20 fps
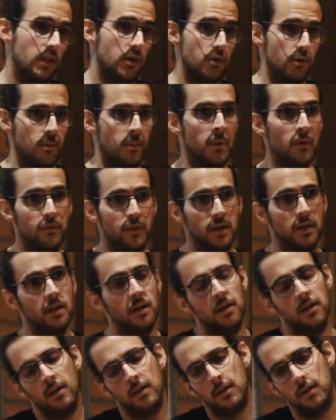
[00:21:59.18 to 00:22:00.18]
you remove it,
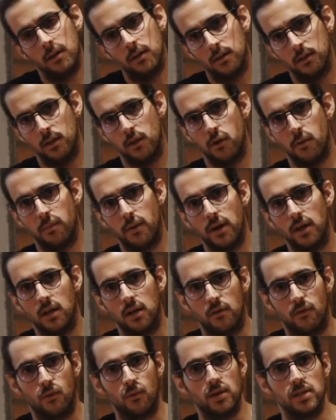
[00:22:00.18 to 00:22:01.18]
then you're breaking
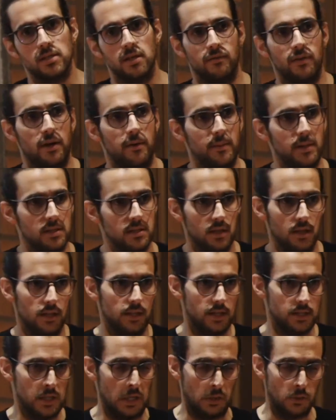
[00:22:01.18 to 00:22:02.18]
everyone's environment, and
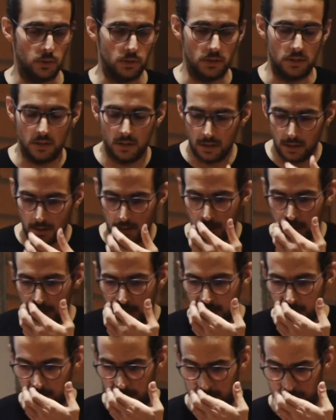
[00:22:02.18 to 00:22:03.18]
that's not cool.
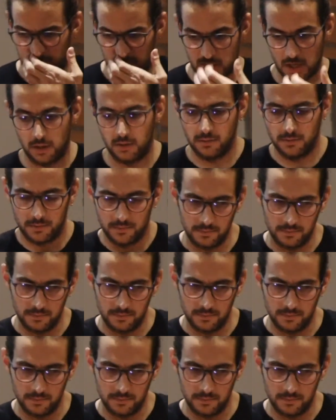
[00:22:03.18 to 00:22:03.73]
So